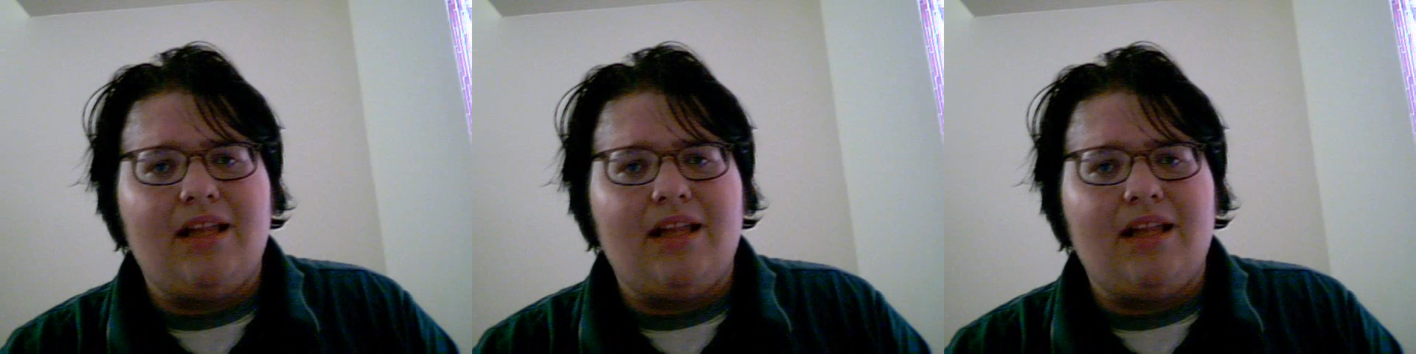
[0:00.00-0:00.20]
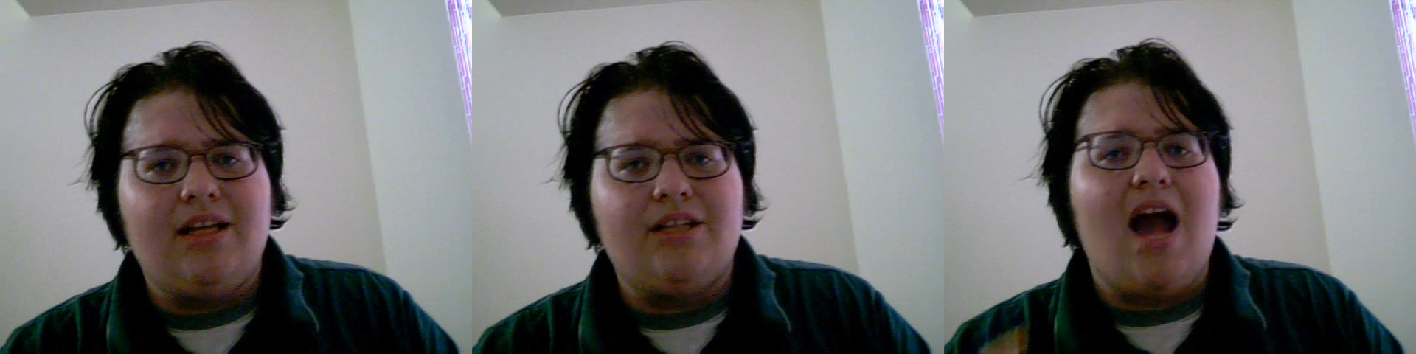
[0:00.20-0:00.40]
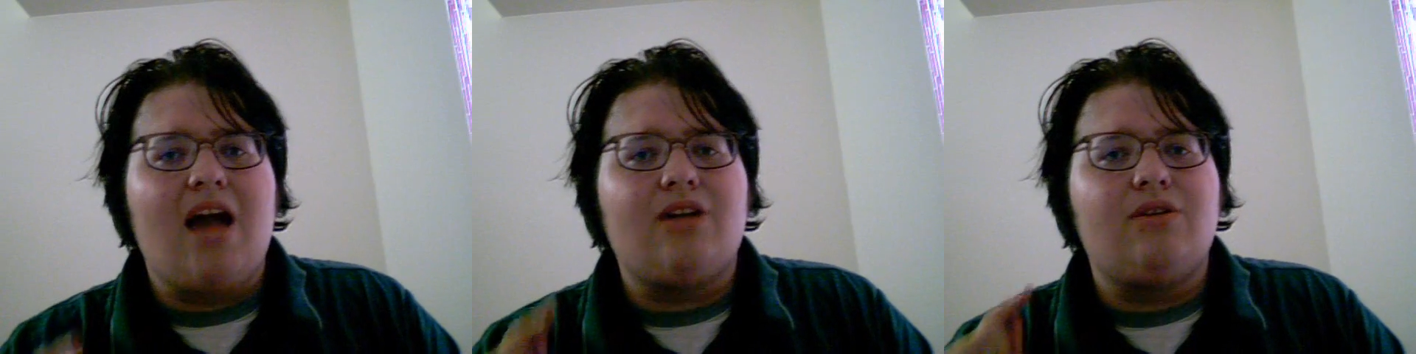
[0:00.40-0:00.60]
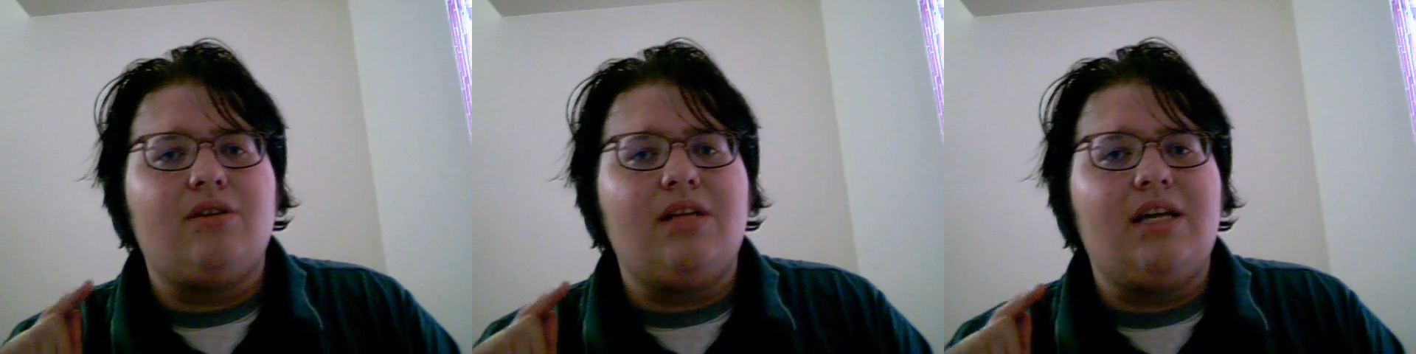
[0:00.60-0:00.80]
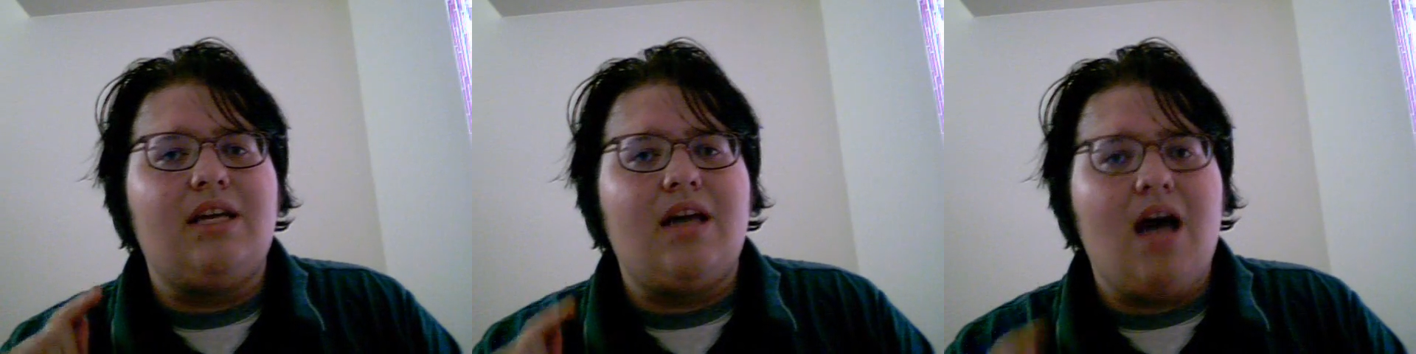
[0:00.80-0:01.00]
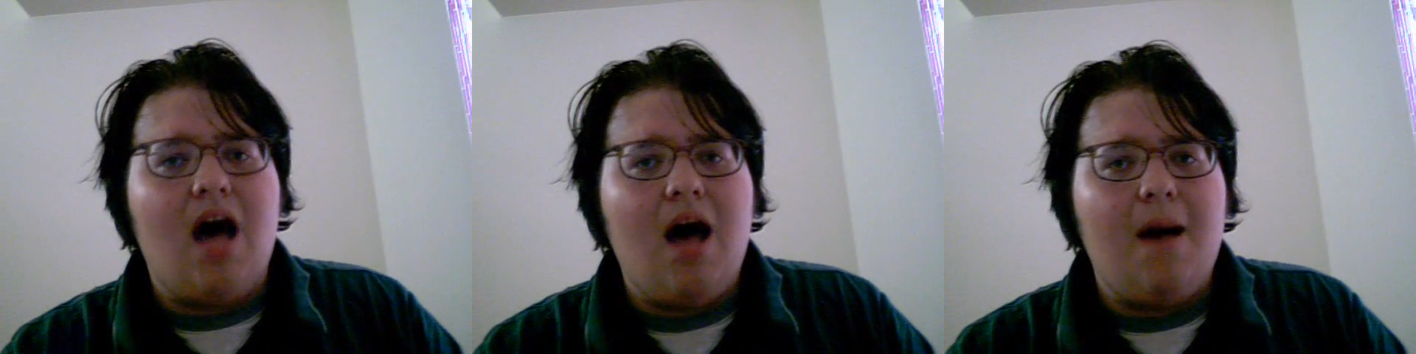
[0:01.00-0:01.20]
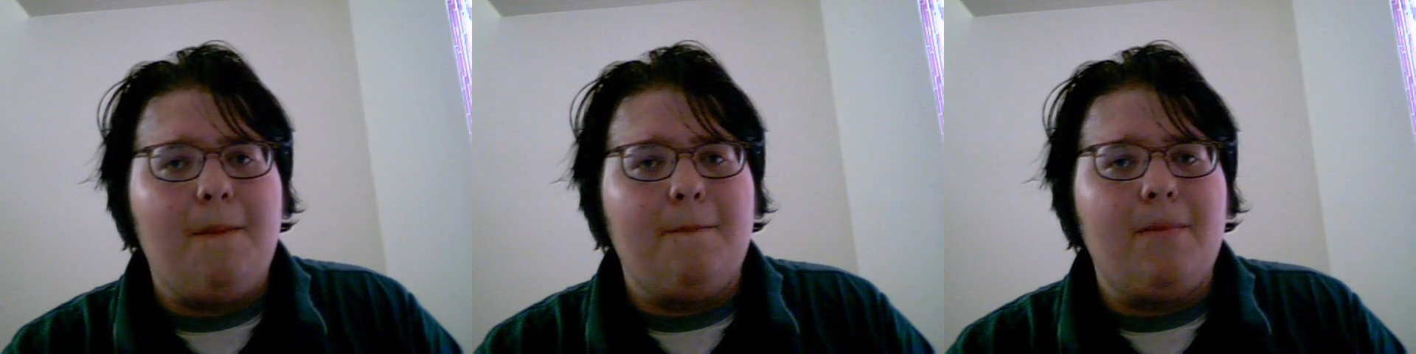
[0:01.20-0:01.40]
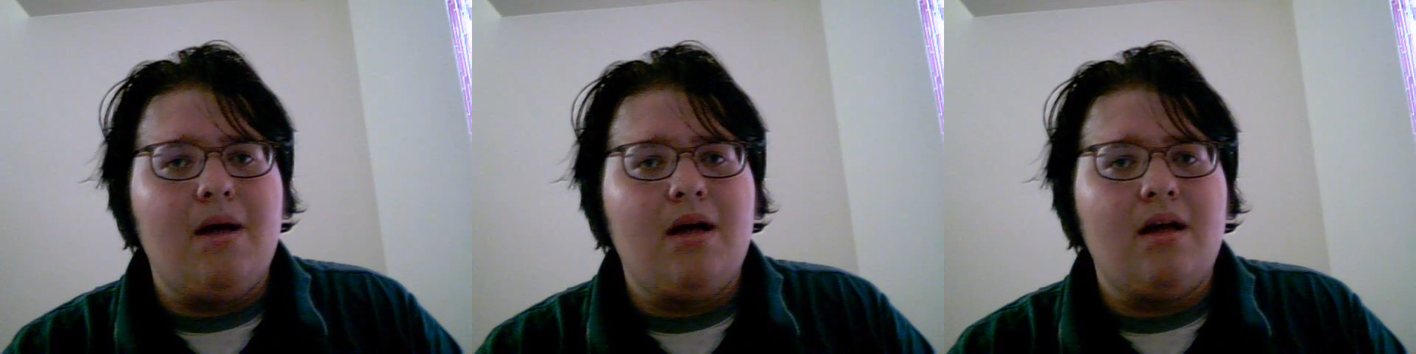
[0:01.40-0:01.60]
to actually
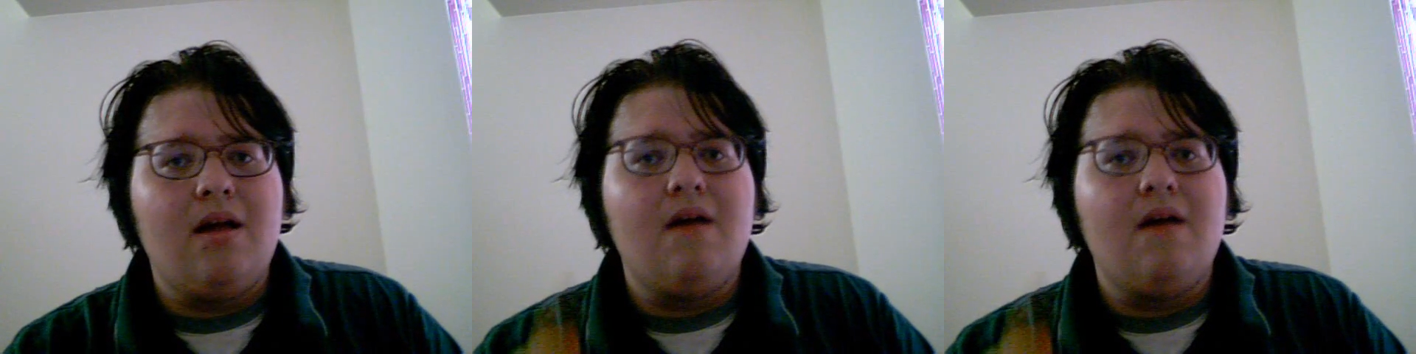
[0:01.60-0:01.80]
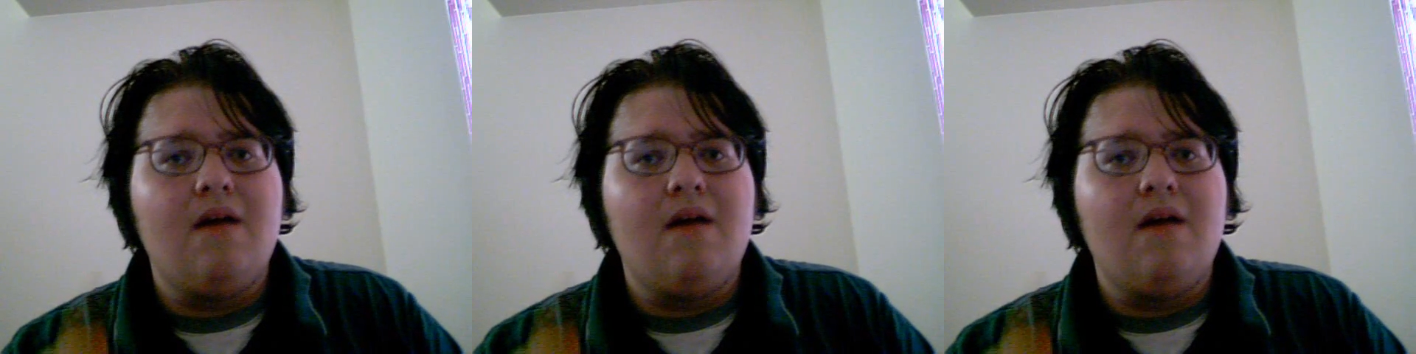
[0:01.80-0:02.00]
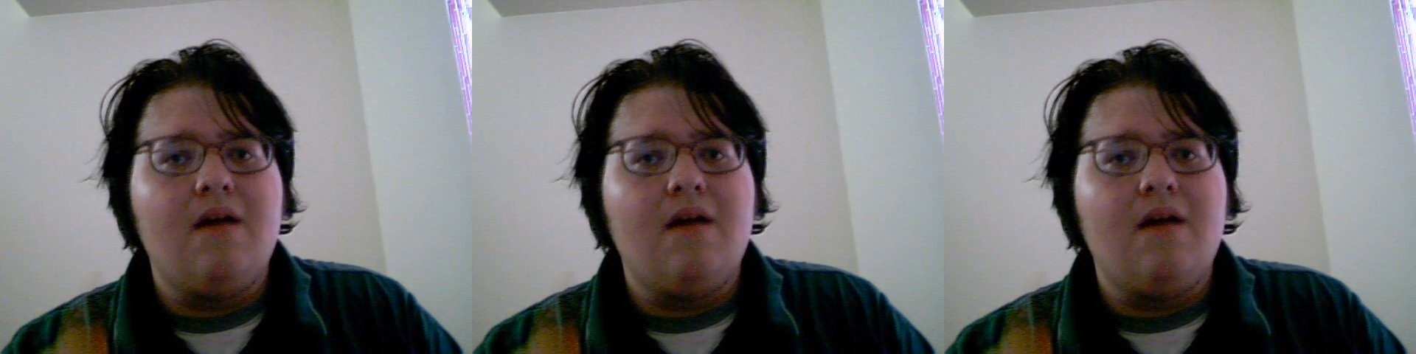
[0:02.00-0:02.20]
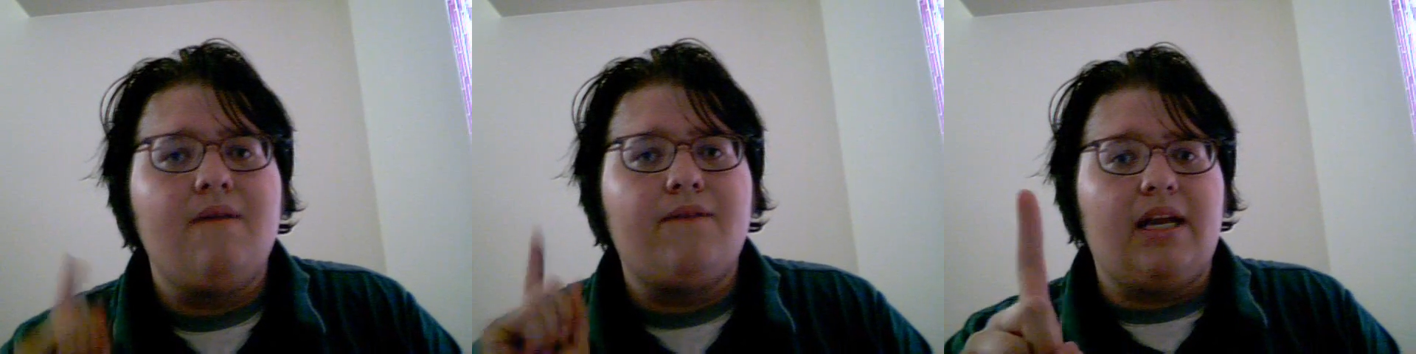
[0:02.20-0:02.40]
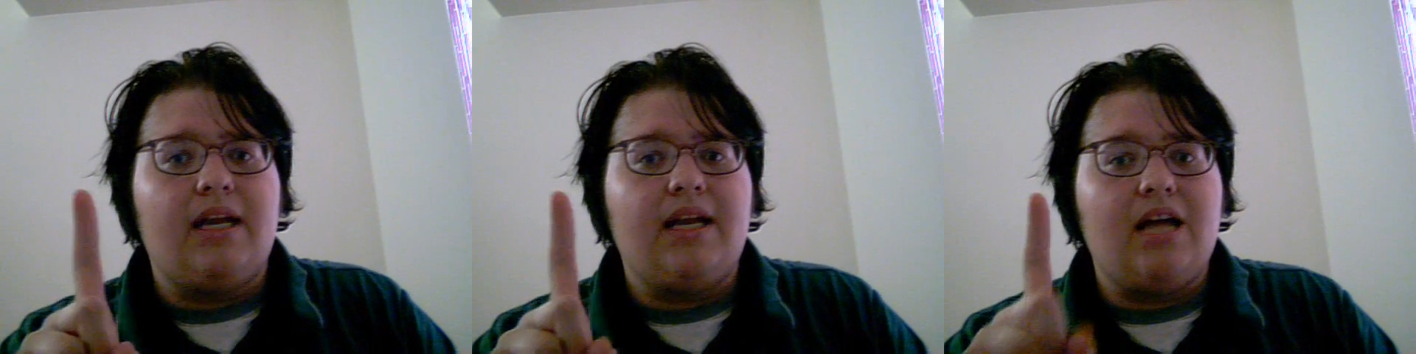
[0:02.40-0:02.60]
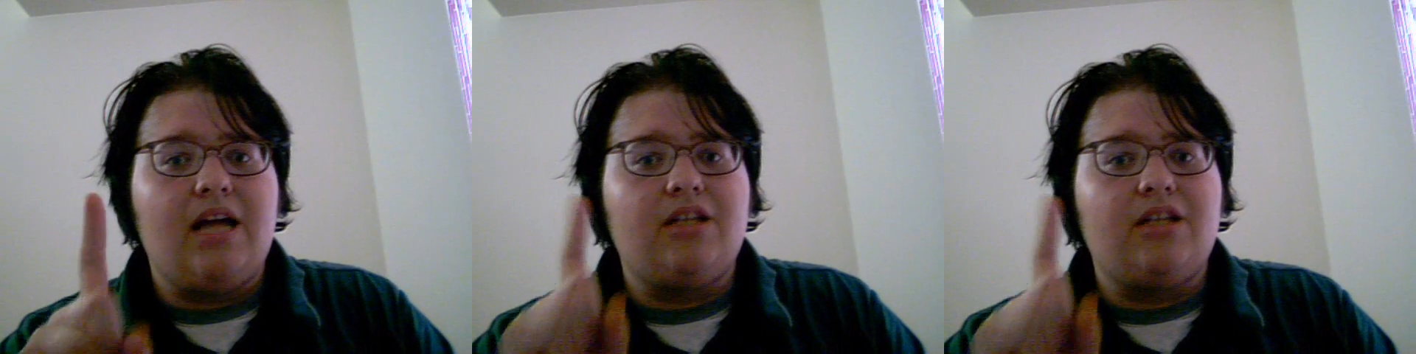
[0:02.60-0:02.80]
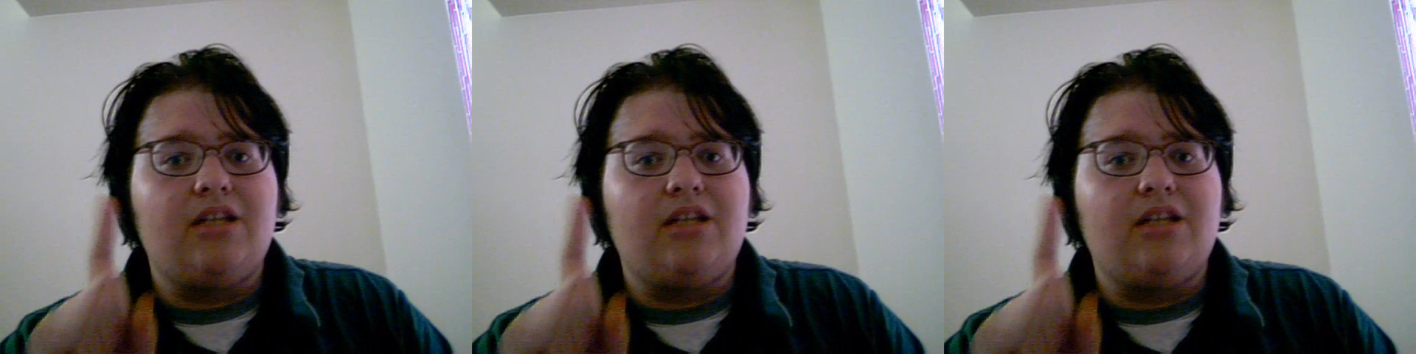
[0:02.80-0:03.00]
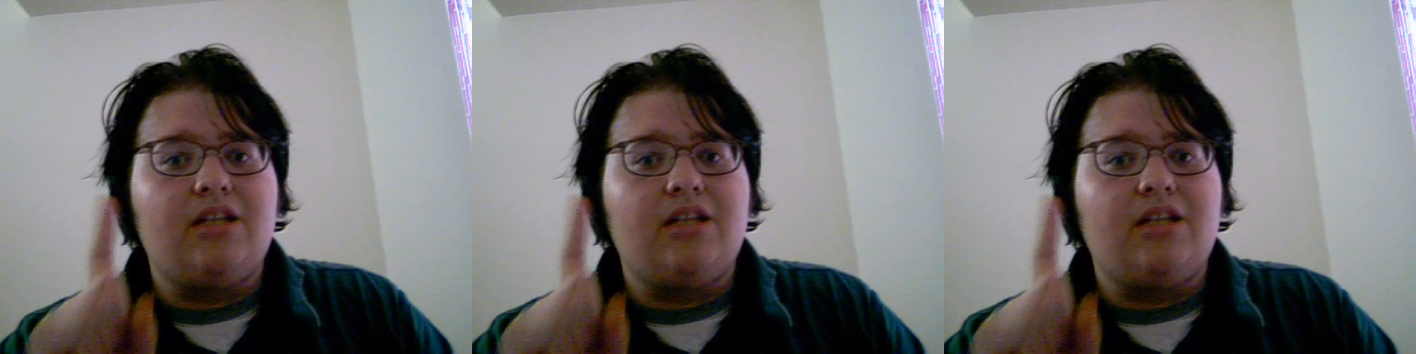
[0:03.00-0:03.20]
come. First person, not just
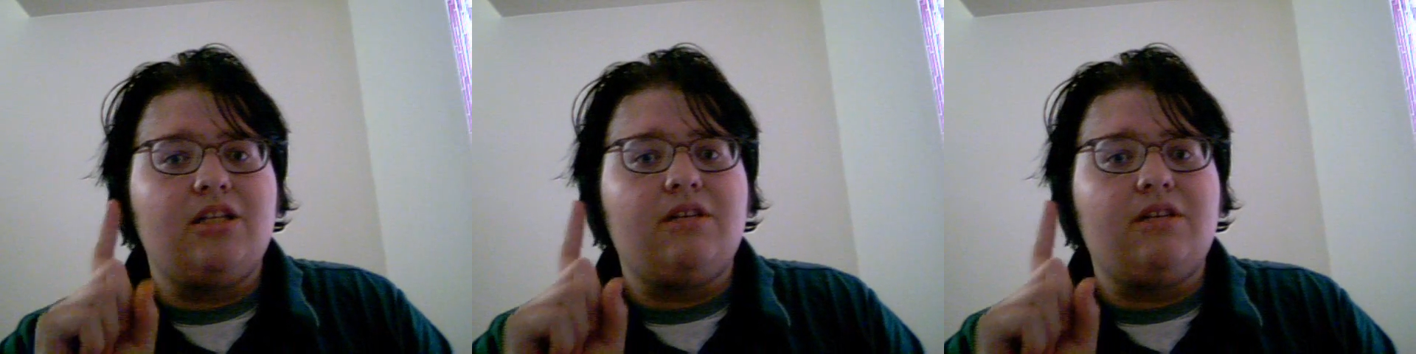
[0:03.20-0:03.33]
friend.